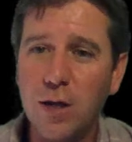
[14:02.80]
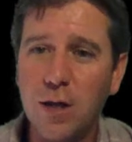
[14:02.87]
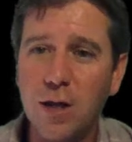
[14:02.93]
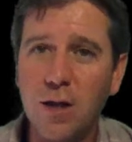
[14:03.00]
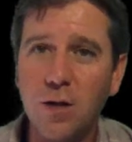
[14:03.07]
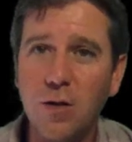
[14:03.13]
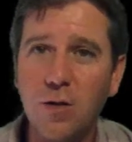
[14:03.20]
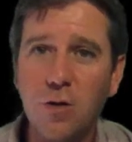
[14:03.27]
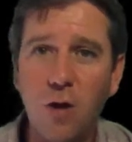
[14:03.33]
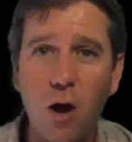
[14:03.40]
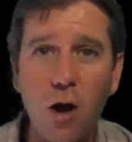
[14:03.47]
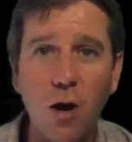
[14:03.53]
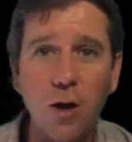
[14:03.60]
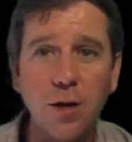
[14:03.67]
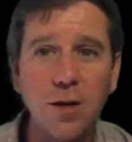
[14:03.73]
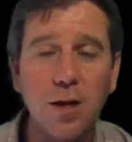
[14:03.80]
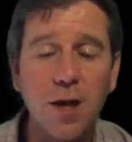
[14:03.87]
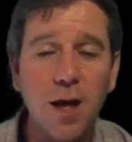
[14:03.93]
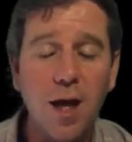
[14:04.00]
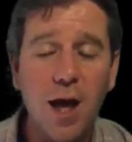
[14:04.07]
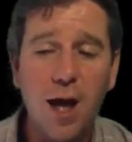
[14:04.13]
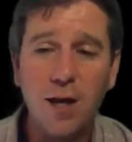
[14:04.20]
in cost
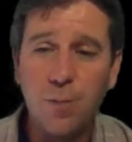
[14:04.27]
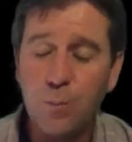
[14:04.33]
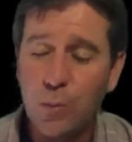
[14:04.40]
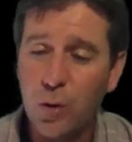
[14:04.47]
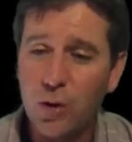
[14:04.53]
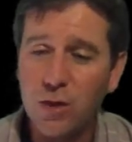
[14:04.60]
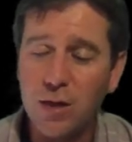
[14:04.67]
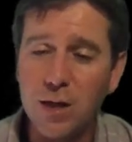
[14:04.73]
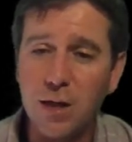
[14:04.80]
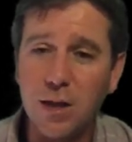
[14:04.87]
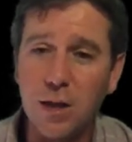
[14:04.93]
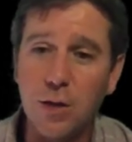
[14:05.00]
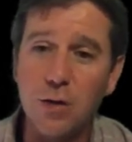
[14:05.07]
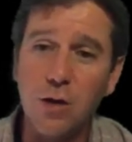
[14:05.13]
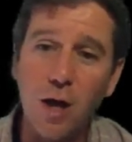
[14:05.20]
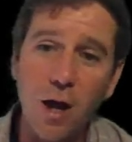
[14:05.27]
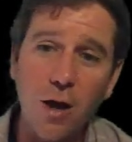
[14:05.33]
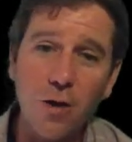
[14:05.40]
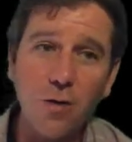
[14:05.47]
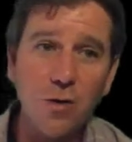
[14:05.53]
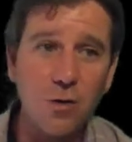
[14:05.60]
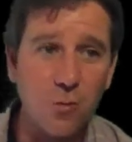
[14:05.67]
has put these things
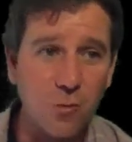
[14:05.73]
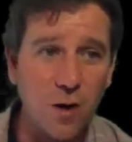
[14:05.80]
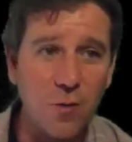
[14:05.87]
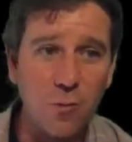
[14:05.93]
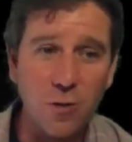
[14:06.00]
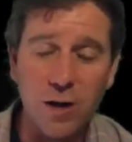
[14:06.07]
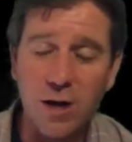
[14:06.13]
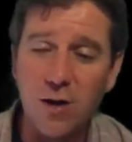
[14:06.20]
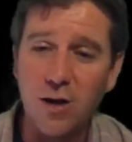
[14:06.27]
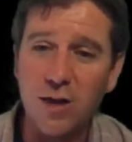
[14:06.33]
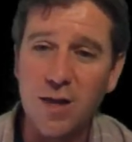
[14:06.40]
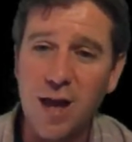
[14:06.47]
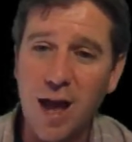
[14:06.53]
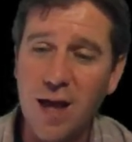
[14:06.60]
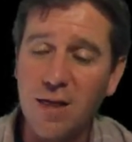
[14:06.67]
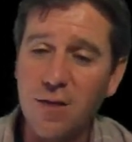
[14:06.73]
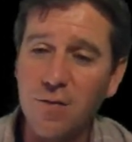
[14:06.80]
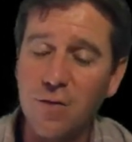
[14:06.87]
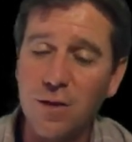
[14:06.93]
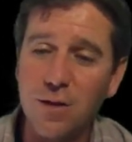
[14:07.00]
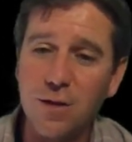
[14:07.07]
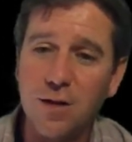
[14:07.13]
now, right, we're here at the end of
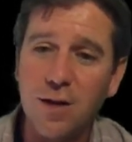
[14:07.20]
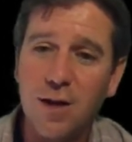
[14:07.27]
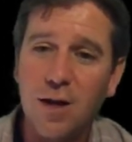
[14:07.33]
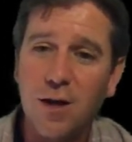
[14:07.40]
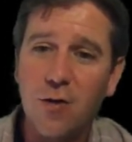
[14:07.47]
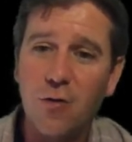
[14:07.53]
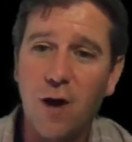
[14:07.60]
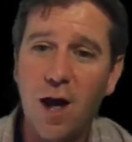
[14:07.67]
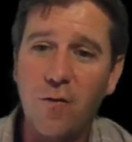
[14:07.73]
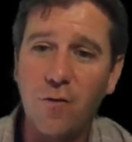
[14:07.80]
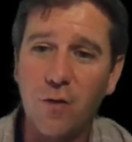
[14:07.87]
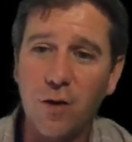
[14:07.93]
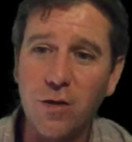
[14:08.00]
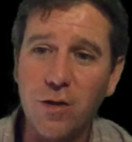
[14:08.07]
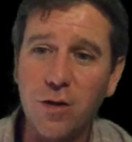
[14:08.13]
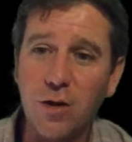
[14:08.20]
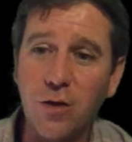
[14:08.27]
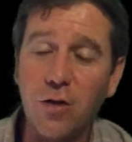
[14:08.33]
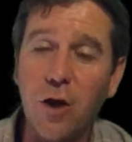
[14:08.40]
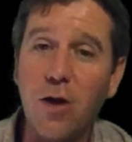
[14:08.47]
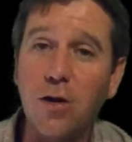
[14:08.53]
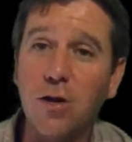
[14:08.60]
this graph around this
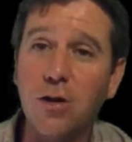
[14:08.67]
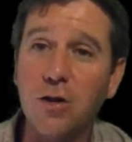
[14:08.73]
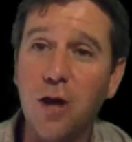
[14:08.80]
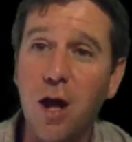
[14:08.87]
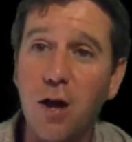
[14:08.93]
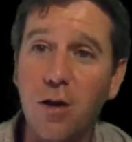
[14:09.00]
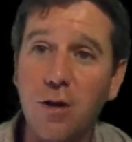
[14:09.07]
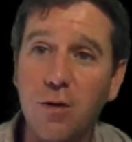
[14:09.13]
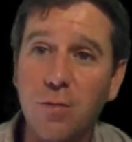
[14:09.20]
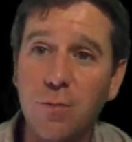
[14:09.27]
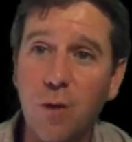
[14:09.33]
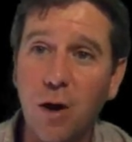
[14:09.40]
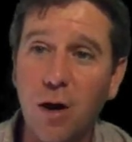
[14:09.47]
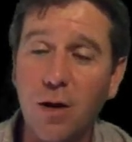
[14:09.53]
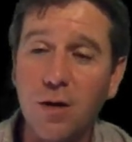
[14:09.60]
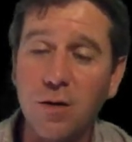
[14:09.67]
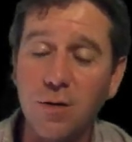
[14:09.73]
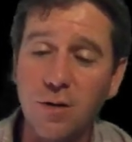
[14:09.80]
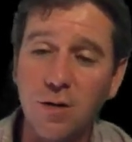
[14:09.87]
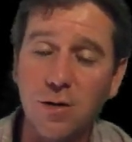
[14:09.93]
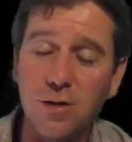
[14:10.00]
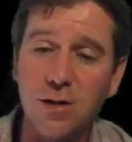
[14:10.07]
$1,000 mark
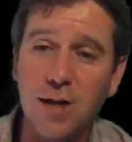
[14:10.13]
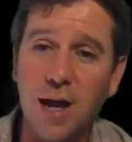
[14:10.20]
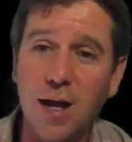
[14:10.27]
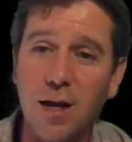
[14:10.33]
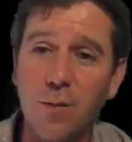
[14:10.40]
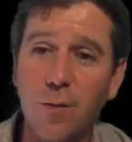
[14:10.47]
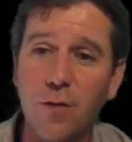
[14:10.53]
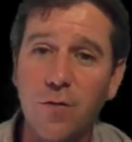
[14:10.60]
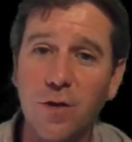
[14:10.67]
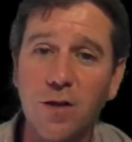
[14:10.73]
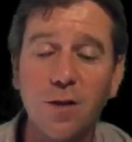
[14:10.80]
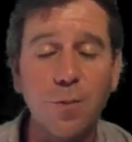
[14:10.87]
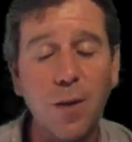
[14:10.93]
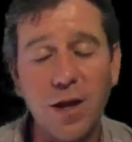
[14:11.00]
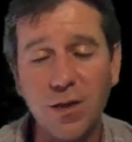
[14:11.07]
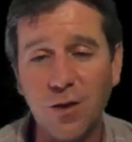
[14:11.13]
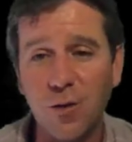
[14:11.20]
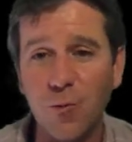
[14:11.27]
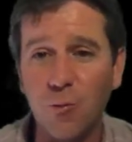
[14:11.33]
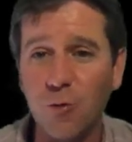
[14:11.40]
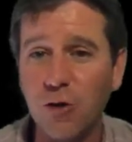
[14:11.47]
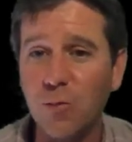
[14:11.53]
or slightly above it, depending
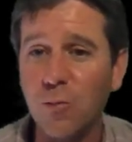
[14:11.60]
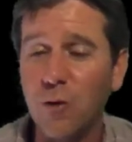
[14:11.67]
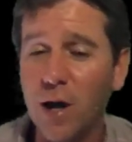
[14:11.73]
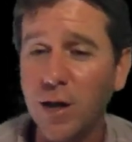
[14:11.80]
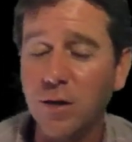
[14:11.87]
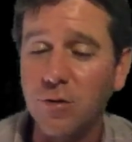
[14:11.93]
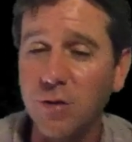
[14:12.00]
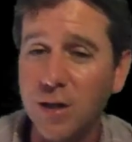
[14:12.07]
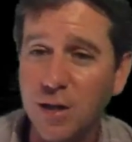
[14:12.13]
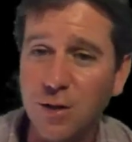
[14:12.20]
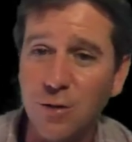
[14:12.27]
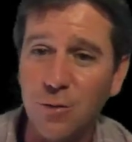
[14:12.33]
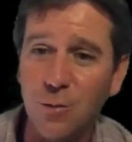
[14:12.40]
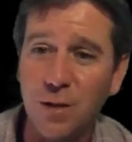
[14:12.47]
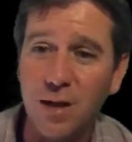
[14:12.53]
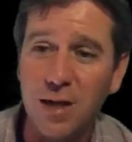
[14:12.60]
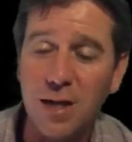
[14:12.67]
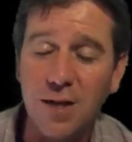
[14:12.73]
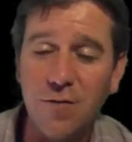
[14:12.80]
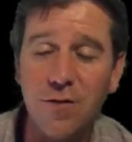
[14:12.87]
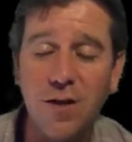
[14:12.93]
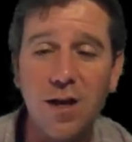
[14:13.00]
on which press release you
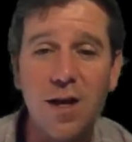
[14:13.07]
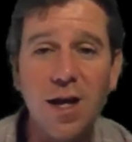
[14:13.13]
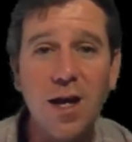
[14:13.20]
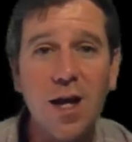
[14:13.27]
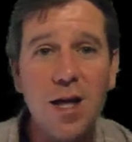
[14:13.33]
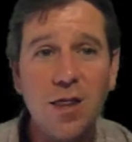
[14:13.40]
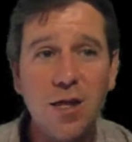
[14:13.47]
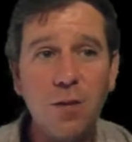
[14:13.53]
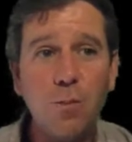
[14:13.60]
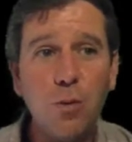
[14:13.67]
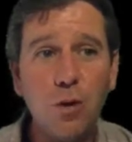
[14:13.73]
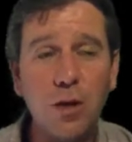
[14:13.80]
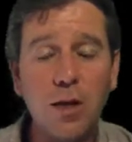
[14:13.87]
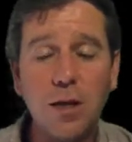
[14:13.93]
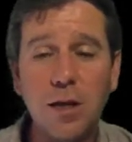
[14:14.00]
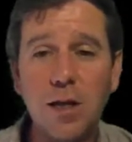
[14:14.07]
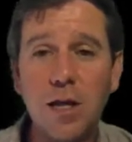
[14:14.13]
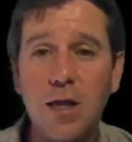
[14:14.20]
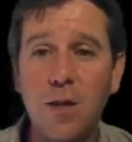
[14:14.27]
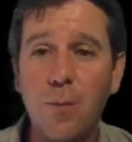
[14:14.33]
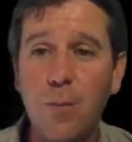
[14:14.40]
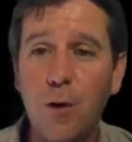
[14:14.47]
believe. This puts this
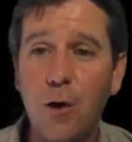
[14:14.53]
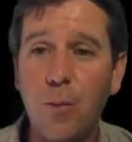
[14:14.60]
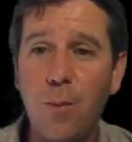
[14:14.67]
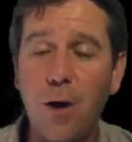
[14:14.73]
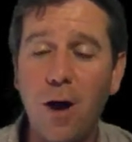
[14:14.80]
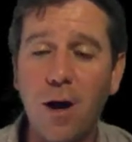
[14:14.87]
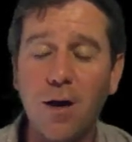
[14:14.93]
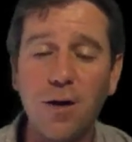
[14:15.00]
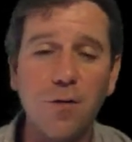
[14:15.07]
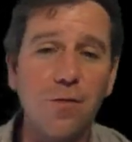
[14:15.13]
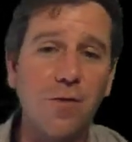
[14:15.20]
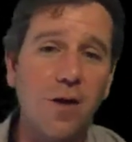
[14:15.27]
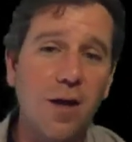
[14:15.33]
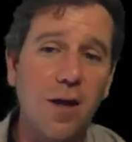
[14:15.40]
in the ballpark of